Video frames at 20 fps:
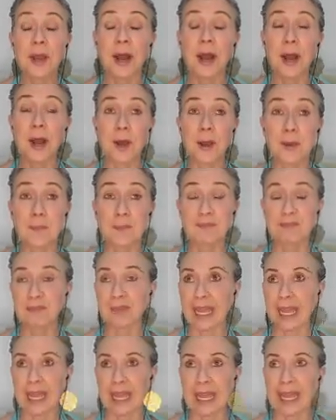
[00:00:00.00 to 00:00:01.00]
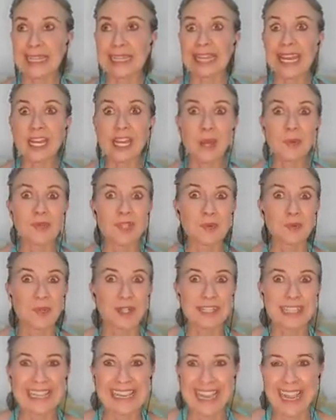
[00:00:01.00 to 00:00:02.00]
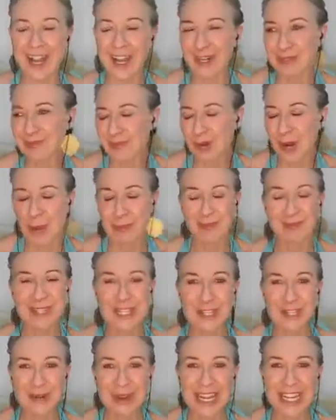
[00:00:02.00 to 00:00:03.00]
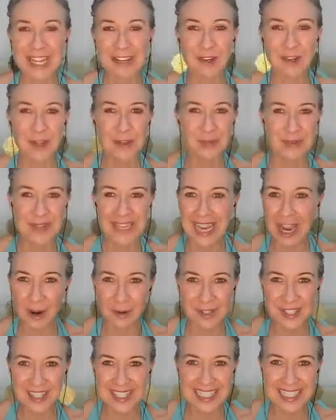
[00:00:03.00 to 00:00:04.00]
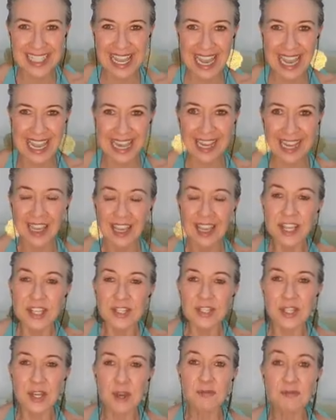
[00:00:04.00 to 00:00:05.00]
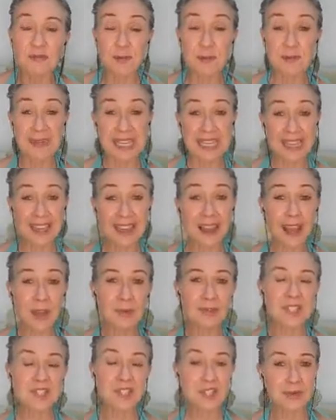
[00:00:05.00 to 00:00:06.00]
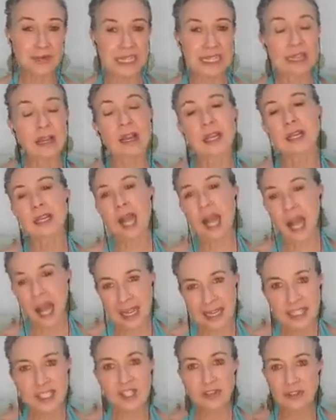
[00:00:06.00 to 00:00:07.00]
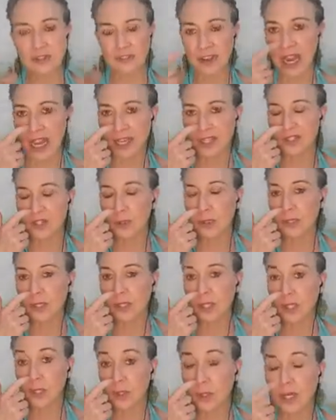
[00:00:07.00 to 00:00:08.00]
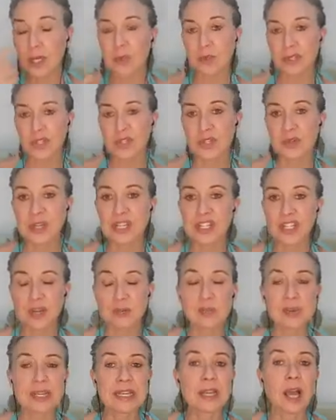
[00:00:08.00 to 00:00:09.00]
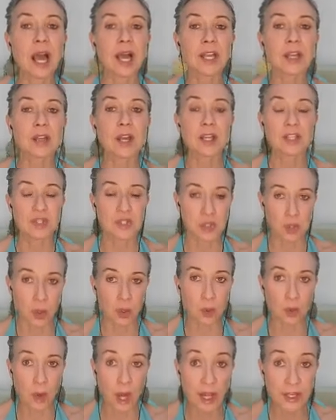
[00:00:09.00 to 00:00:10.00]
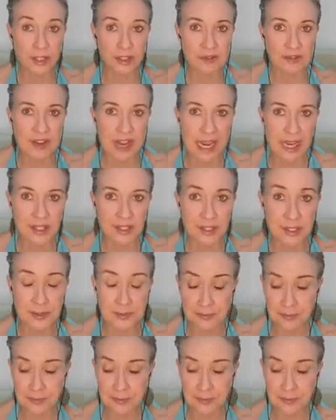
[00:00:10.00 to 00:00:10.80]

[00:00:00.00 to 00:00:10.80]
And yet I was working out, probably training for 3 hours a day. So for me, I was doing a kind of fast or caloric restriction, but not a sole water fast.